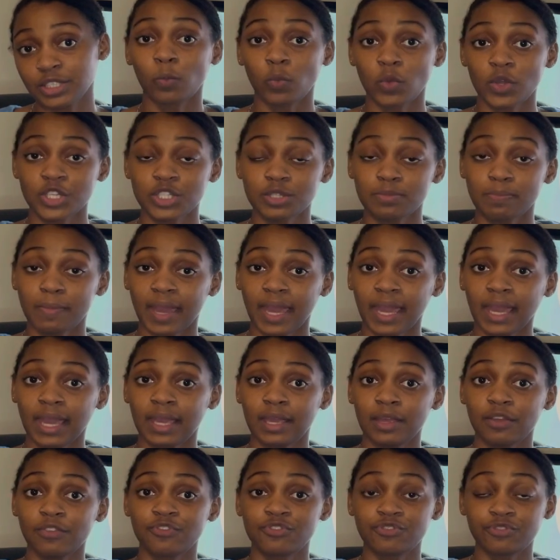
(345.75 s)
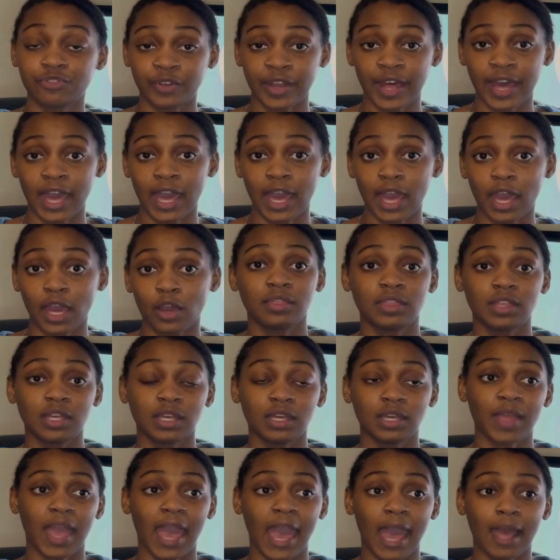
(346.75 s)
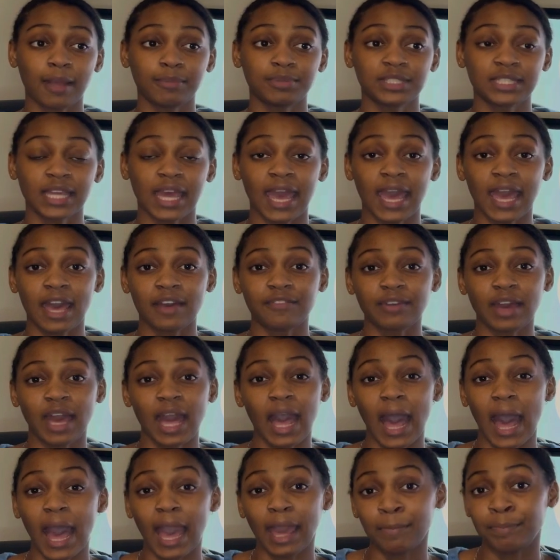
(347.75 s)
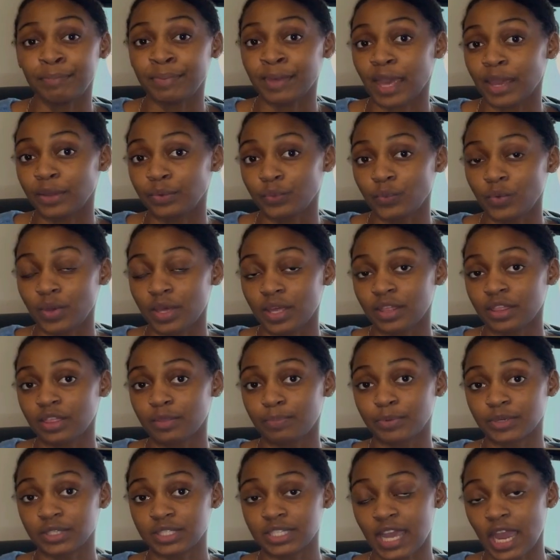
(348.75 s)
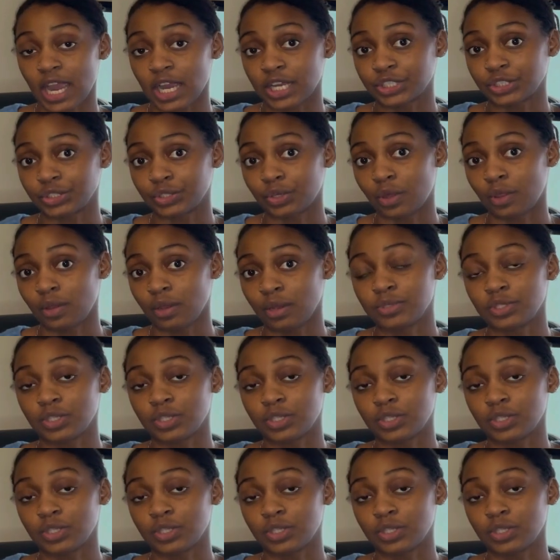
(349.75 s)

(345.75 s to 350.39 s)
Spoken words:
which may flag the apps that have a high bandwidth protection on them.